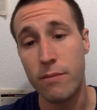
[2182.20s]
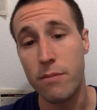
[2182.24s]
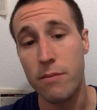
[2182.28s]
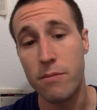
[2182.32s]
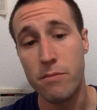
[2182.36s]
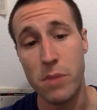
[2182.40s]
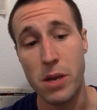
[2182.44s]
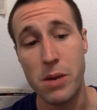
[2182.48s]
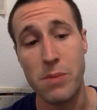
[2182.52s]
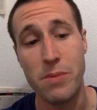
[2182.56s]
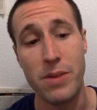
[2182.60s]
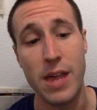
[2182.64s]

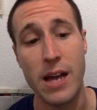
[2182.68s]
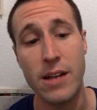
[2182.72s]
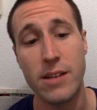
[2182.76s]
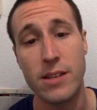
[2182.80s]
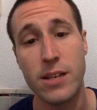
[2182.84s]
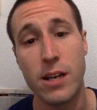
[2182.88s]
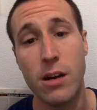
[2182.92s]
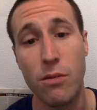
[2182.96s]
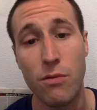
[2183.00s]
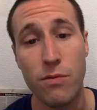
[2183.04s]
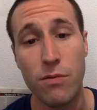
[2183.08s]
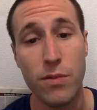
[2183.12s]
Maybe
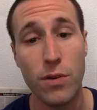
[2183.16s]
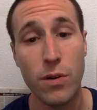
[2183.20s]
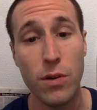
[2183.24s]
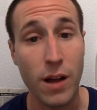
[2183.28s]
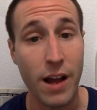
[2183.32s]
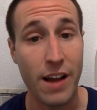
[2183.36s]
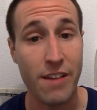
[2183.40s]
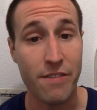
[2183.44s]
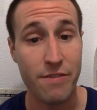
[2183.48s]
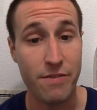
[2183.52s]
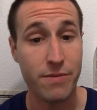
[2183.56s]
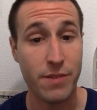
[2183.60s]
that's helpful.
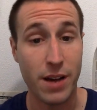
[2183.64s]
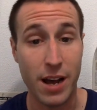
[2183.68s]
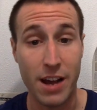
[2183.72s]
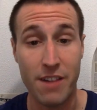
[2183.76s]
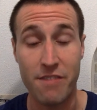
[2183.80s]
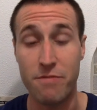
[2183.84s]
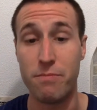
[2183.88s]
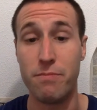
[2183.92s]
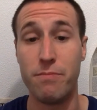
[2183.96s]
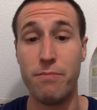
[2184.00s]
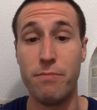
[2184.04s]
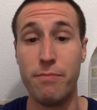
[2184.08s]

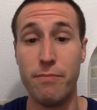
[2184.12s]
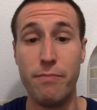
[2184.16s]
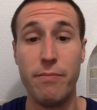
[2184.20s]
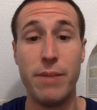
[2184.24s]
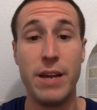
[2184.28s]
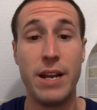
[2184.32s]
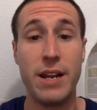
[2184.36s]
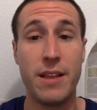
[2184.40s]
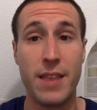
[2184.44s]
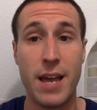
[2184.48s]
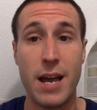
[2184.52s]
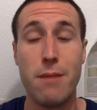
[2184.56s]
I've
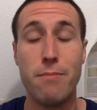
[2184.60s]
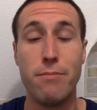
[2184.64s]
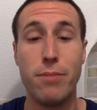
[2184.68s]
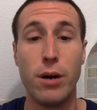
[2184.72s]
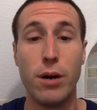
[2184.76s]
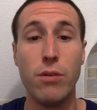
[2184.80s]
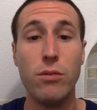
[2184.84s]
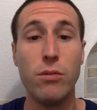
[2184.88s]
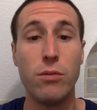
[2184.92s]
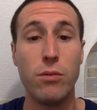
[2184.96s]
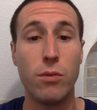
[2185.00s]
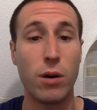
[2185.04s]
been in that
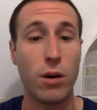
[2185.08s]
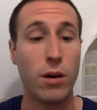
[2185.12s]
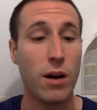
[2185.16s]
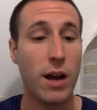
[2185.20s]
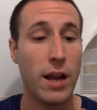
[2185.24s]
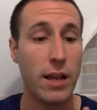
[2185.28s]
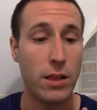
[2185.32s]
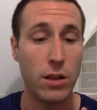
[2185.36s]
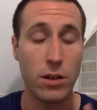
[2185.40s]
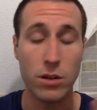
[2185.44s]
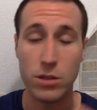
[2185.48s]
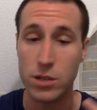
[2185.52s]
boat where
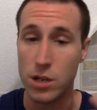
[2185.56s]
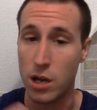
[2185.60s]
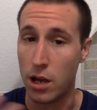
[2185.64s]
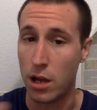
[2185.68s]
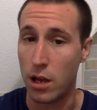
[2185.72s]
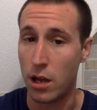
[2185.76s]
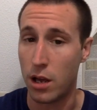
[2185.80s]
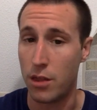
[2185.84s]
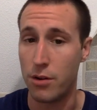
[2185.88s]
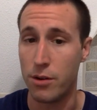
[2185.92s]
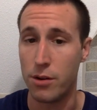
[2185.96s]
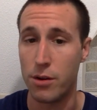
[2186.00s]
I look to
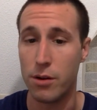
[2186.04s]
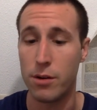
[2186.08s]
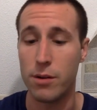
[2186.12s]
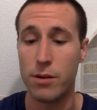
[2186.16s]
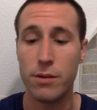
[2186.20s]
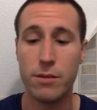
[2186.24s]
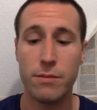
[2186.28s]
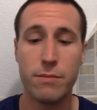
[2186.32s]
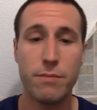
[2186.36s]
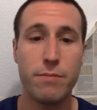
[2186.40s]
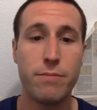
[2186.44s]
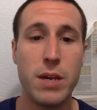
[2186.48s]
other
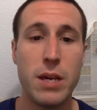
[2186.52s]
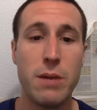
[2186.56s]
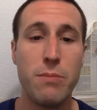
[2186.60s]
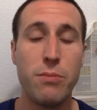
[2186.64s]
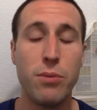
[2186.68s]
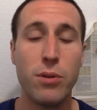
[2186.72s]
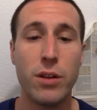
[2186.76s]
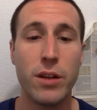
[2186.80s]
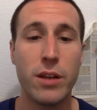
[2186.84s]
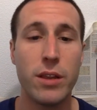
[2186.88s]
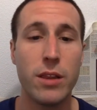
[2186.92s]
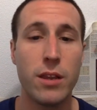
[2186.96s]

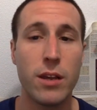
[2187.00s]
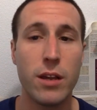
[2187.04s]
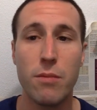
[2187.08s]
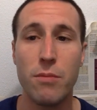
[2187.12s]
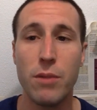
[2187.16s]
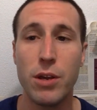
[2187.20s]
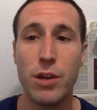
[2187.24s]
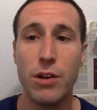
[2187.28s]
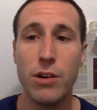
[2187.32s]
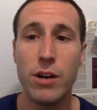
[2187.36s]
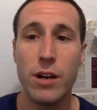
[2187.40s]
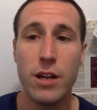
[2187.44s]
people in the
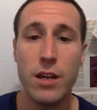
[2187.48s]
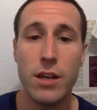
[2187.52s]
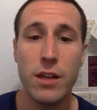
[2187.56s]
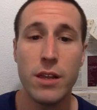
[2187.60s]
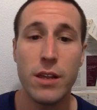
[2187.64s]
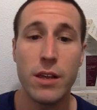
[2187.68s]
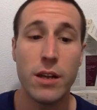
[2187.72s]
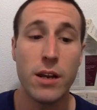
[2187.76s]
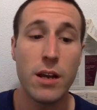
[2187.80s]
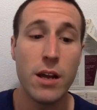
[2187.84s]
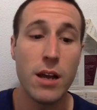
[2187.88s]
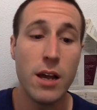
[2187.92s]
community
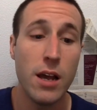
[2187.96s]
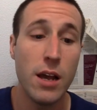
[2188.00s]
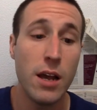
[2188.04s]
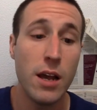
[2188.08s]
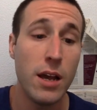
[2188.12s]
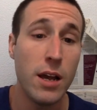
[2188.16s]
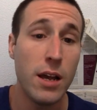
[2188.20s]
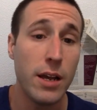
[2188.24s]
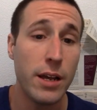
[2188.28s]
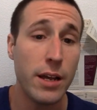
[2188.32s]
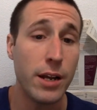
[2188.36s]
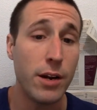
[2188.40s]
that,
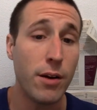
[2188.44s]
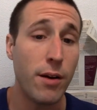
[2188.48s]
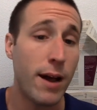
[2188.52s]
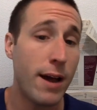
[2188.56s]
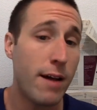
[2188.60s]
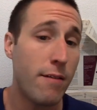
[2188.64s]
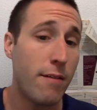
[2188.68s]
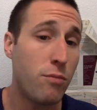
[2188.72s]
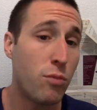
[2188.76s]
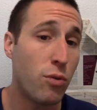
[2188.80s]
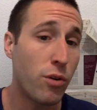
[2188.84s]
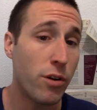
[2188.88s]
you know,
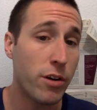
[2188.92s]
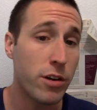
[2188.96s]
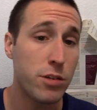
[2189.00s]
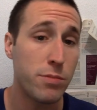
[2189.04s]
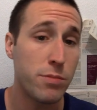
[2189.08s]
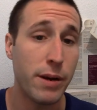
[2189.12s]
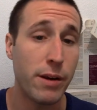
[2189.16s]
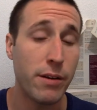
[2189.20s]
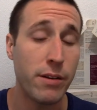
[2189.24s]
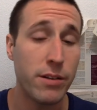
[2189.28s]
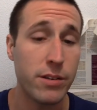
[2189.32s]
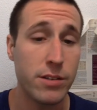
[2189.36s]
have more
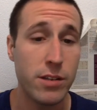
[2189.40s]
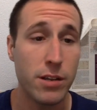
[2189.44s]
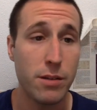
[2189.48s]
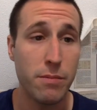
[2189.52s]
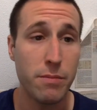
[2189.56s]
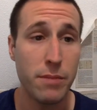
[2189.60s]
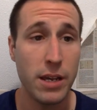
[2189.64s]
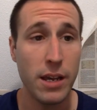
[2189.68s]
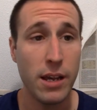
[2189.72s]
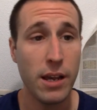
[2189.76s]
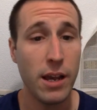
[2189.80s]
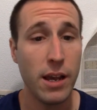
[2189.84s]
experience than
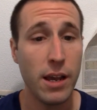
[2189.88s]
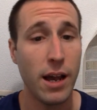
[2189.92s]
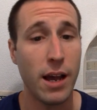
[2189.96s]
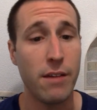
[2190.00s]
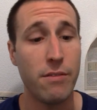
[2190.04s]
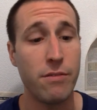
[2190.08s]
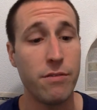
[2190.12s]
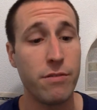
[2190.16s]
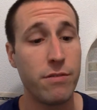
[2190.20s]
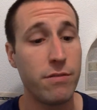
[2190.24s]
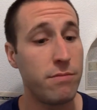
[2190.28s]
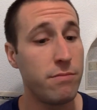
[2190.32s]
me.
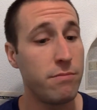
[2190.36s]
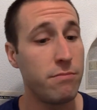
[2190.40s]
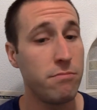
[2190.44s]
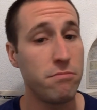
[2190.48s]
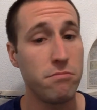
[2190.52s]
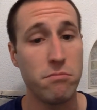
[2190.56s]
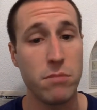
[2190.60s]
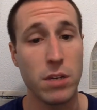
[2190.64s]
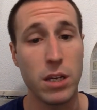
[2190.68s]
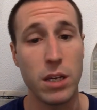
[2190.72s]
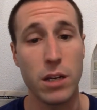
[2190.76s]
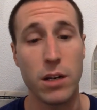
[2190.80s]
I've,
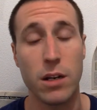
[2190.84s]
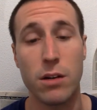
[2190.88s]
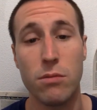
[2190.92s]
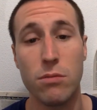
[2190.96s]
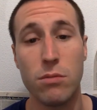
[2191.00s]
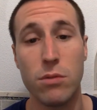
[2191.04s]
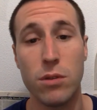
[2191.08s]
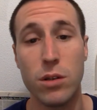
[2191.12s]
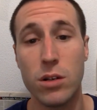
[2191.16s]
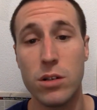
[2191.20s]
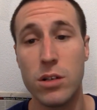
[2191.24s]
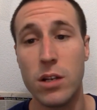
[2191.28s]
you know,
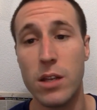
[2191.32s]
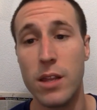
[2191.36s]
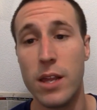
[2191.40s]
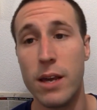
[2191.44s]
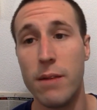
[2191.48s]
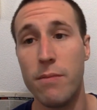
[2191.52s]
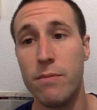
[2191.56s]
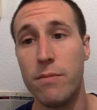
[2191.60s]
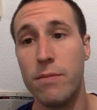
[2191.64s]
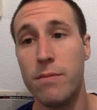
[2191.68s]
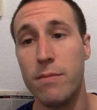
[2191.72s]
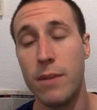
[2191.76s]
looked to
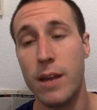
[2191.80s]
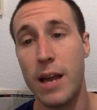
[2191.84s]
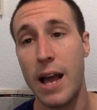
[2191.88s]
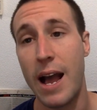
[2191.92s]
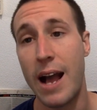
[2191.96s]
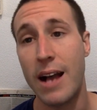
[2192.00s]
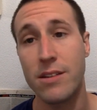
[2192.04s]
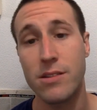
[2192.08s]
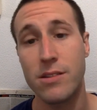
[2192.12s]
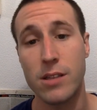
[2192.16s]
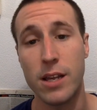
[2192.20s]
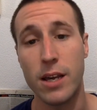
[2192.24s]
them,
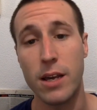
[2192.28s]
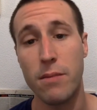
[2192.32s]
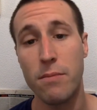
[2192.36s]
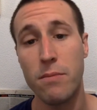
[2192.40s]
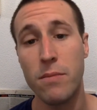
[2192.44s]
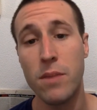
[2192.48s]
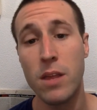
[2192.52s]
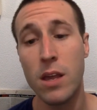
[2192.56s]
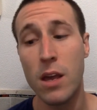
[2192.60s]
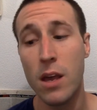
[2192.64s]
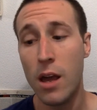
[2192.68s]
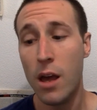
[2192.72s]
asked them.